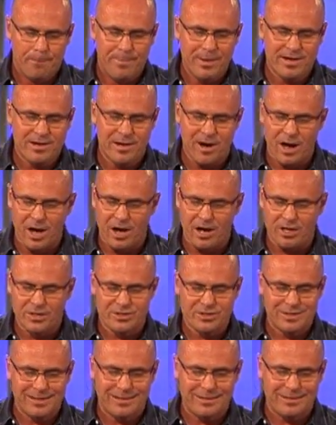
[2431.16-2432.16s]

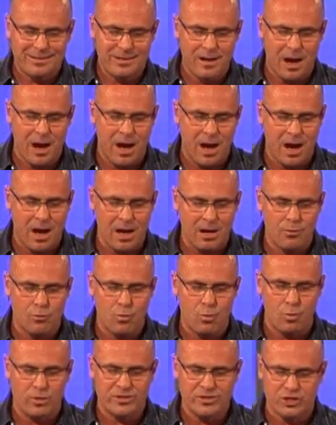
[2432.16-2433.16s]
Because God
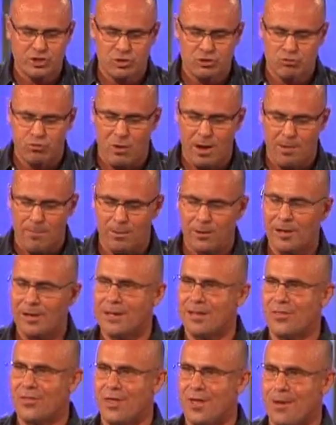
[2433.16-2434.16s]
was
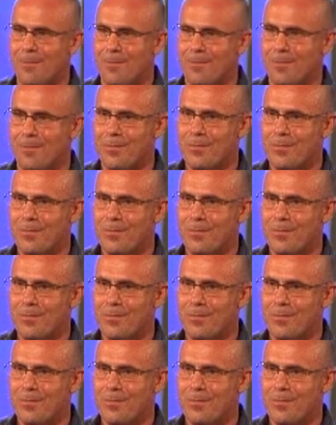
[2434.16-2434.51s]
troubling them